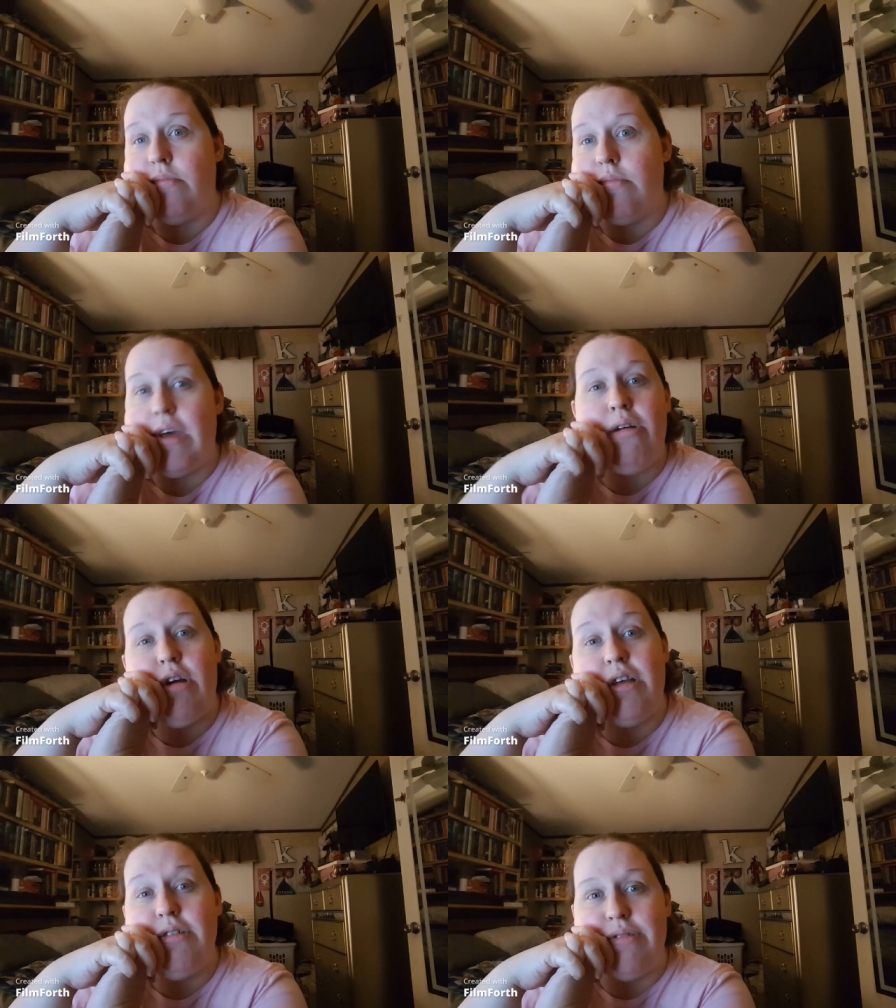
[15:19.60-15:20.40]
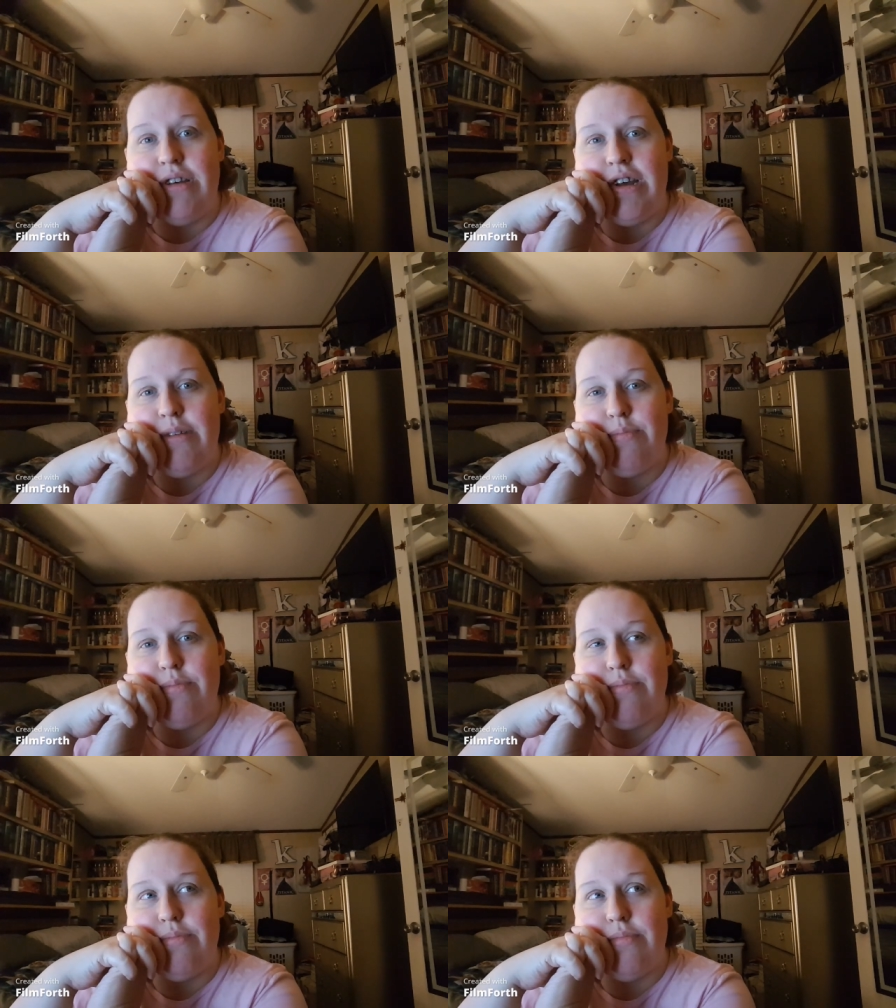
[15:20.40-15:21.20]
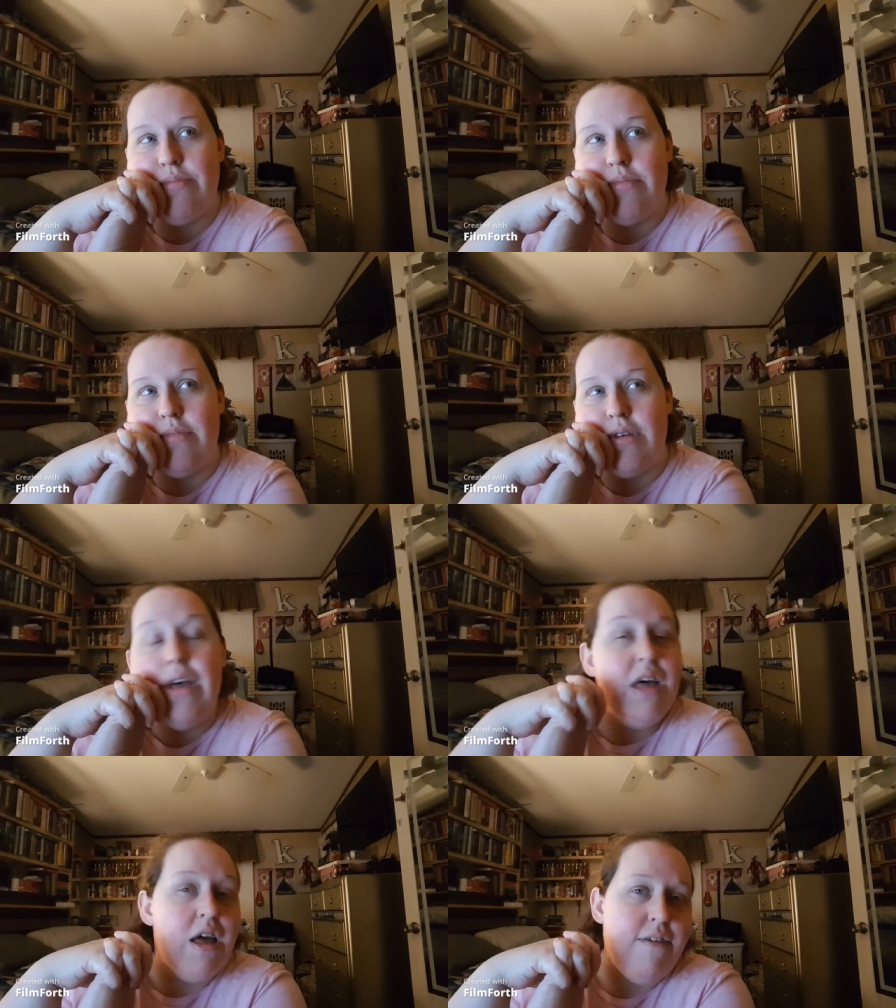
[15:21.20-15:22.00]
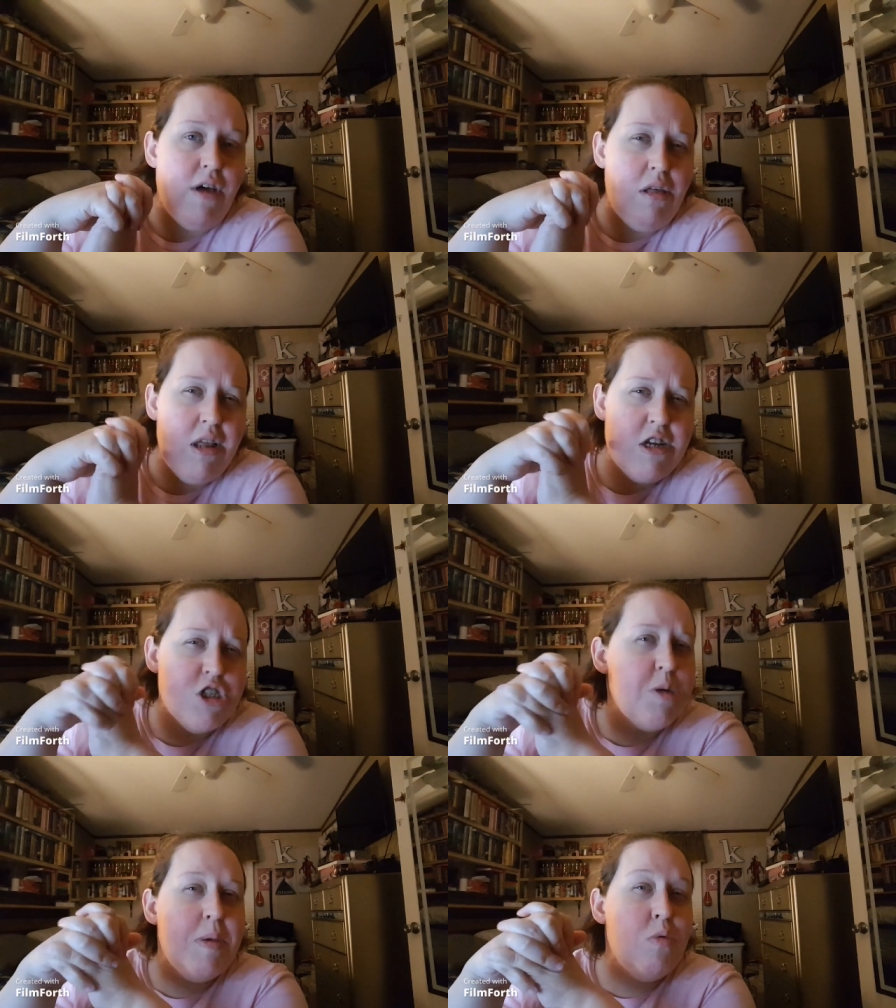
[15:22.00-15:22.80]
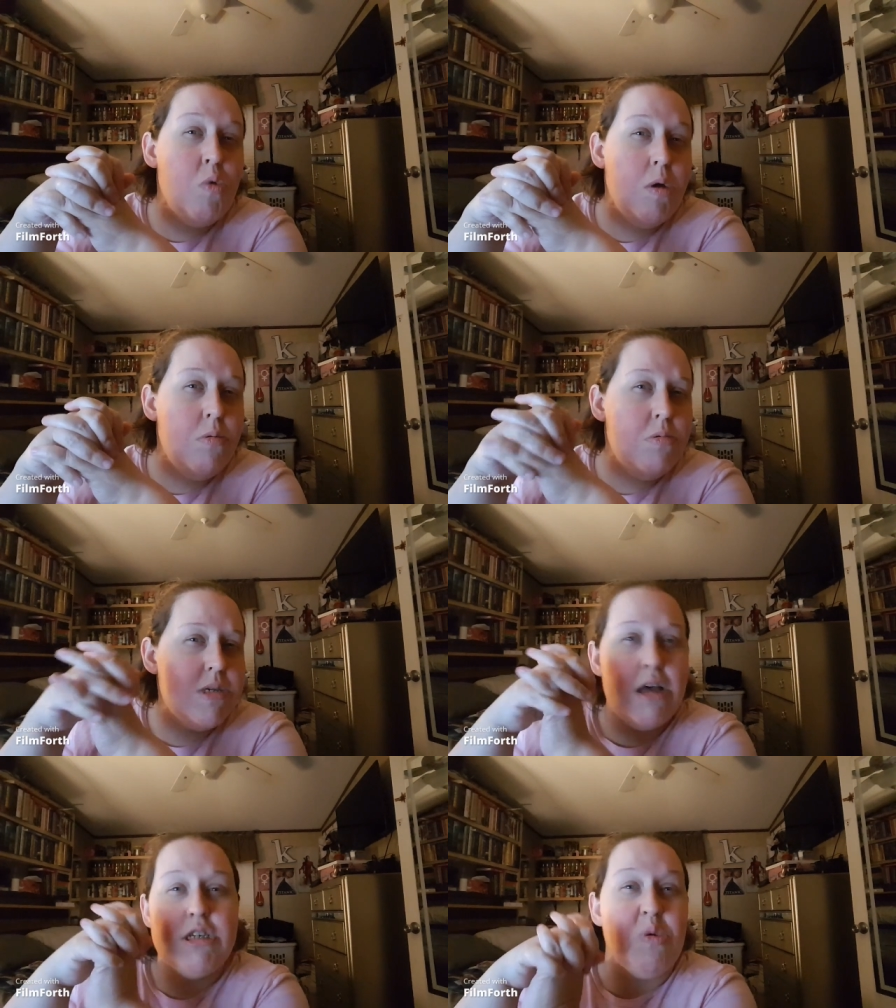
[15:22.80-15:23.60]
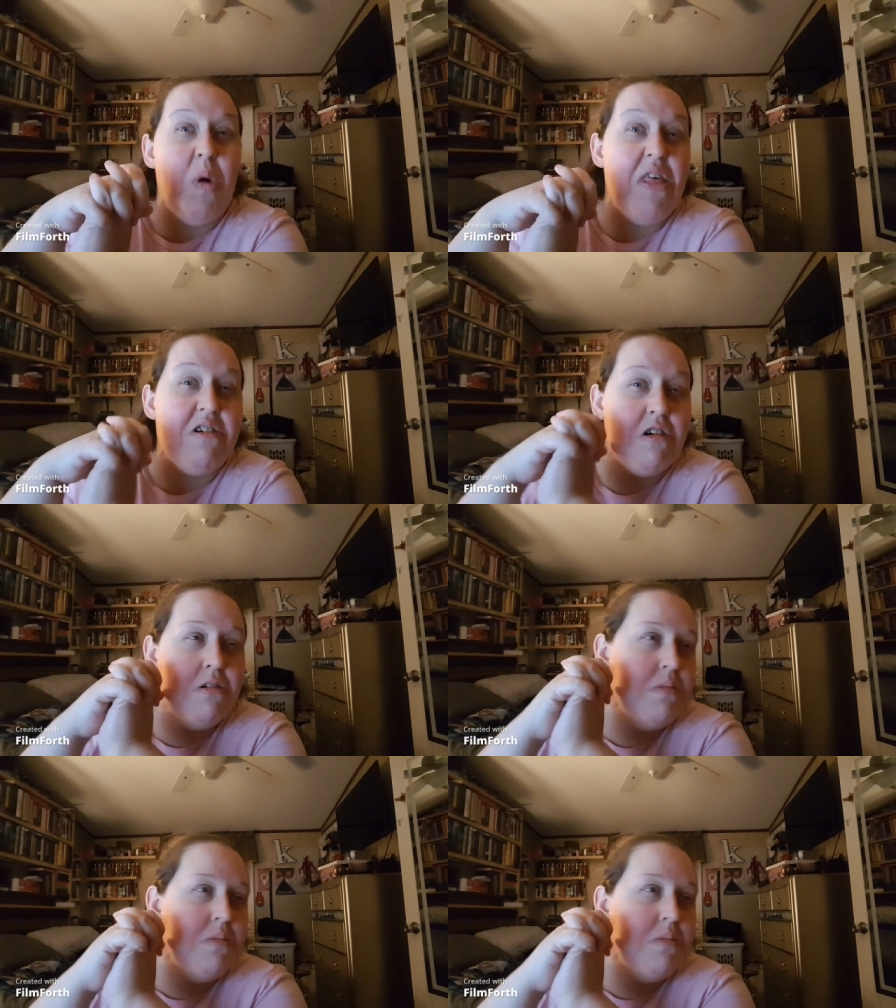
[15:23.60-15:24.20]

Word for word: How are y'all doing today? Have y'all any shipping woes? How's the weather?